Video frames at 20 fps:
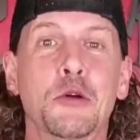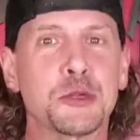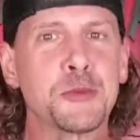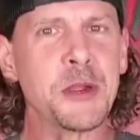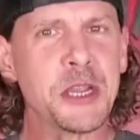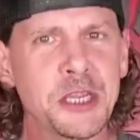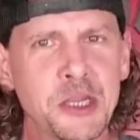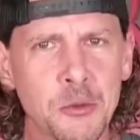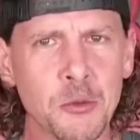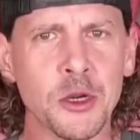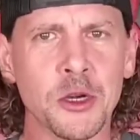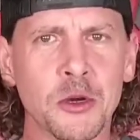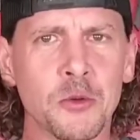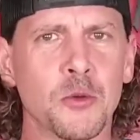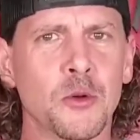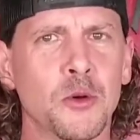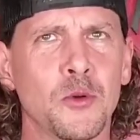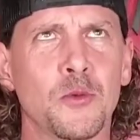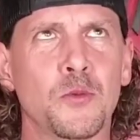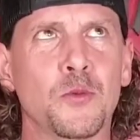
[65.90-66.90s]
Which makes you wonder,
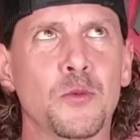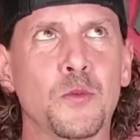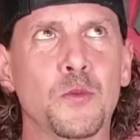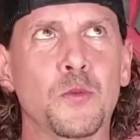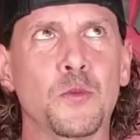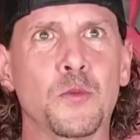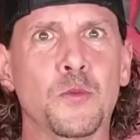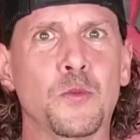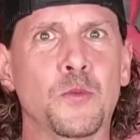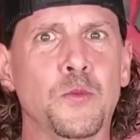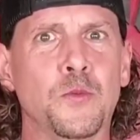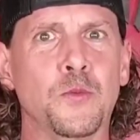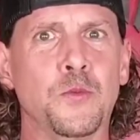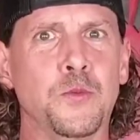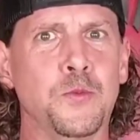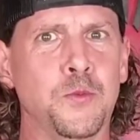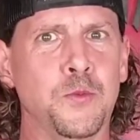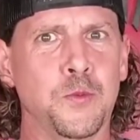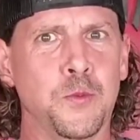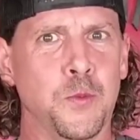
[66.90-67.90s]
well,
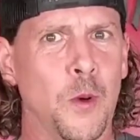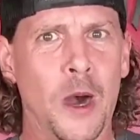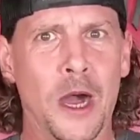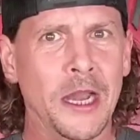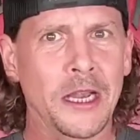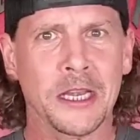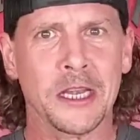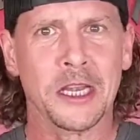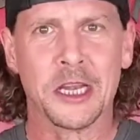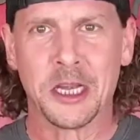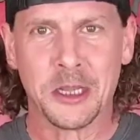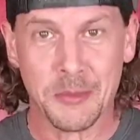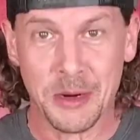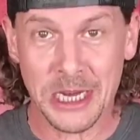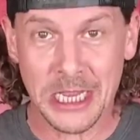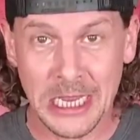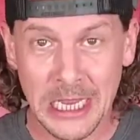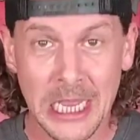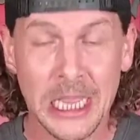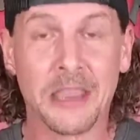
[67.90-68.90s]
why did
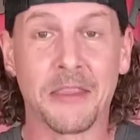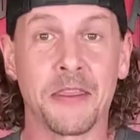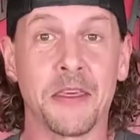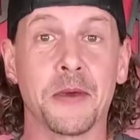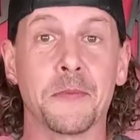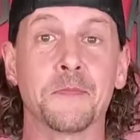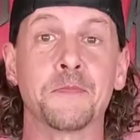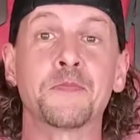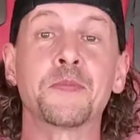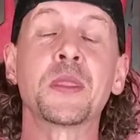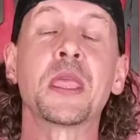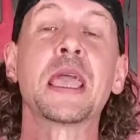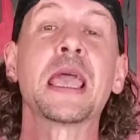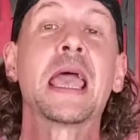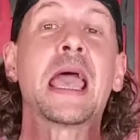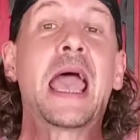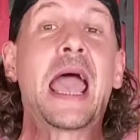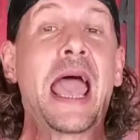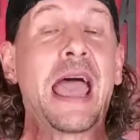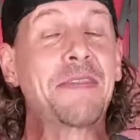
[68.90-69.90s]
anybody like them?
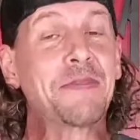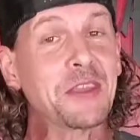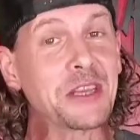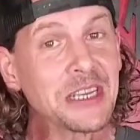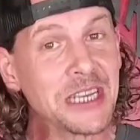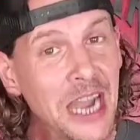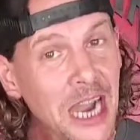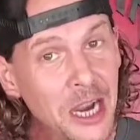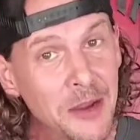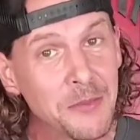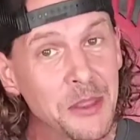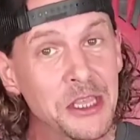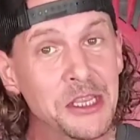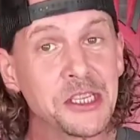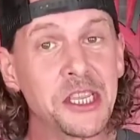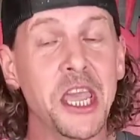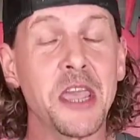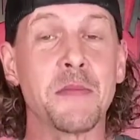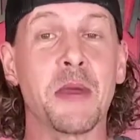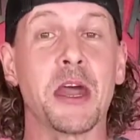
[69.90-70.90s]
At the time
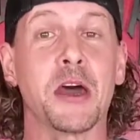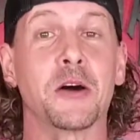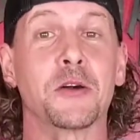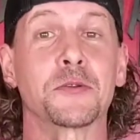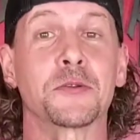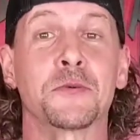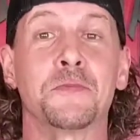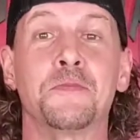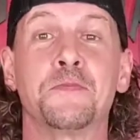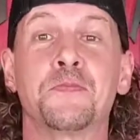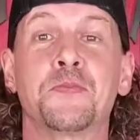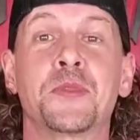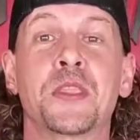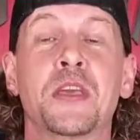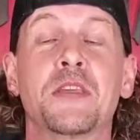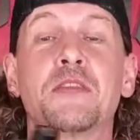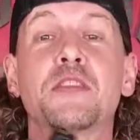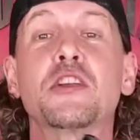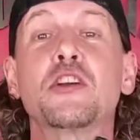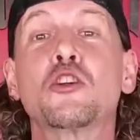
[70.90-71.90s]
these came out,
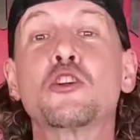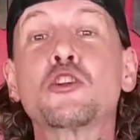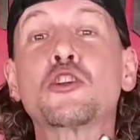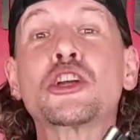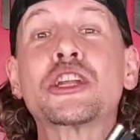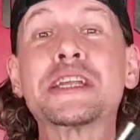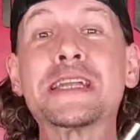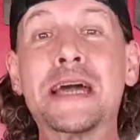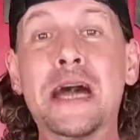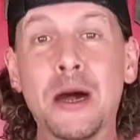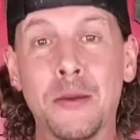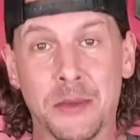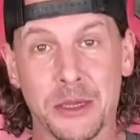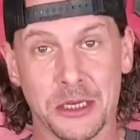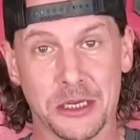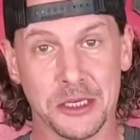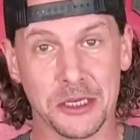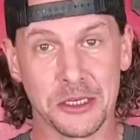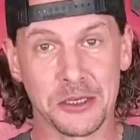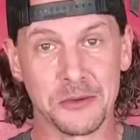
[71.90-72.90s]
the
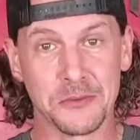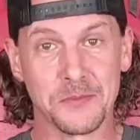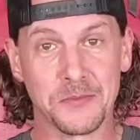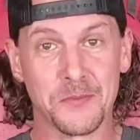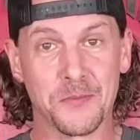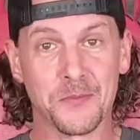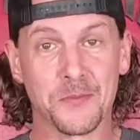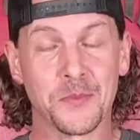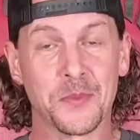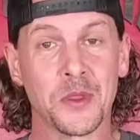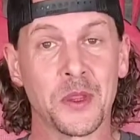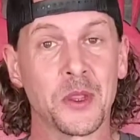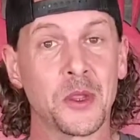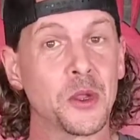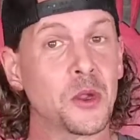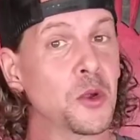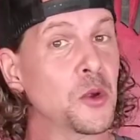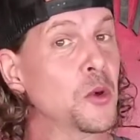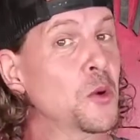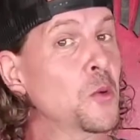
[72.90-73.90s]
ergonomics
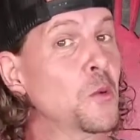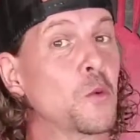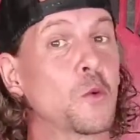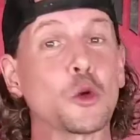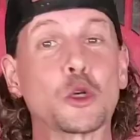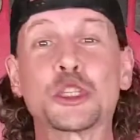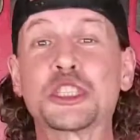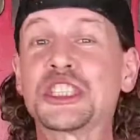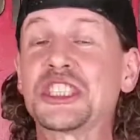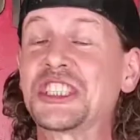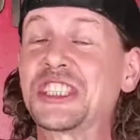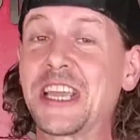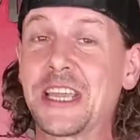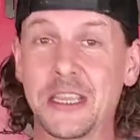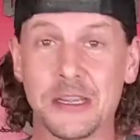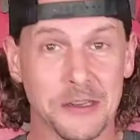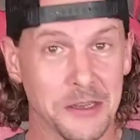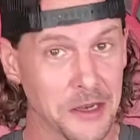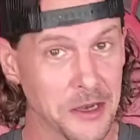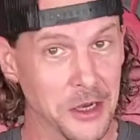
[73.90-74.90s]
were
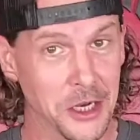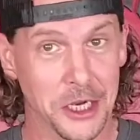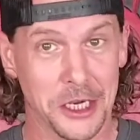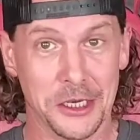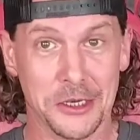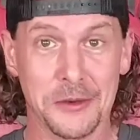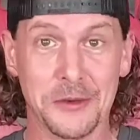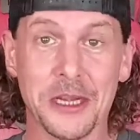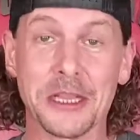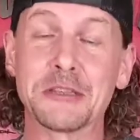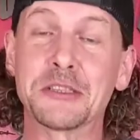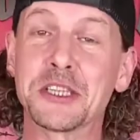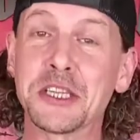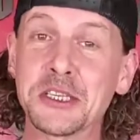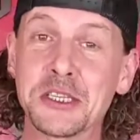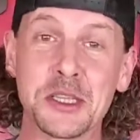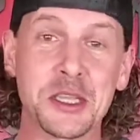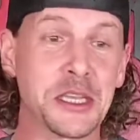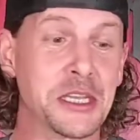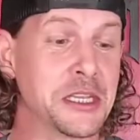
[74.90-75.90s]
second to none. Now,
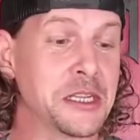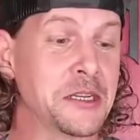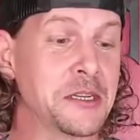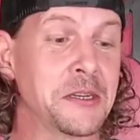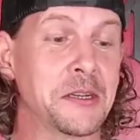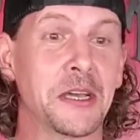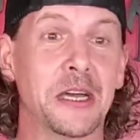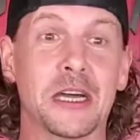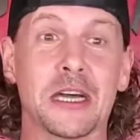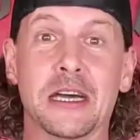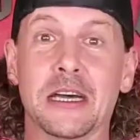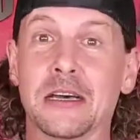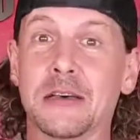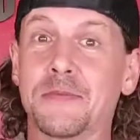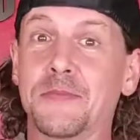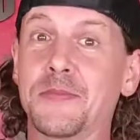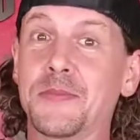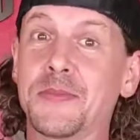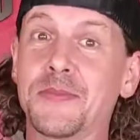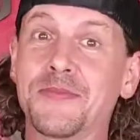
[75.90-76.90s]
since then, uh,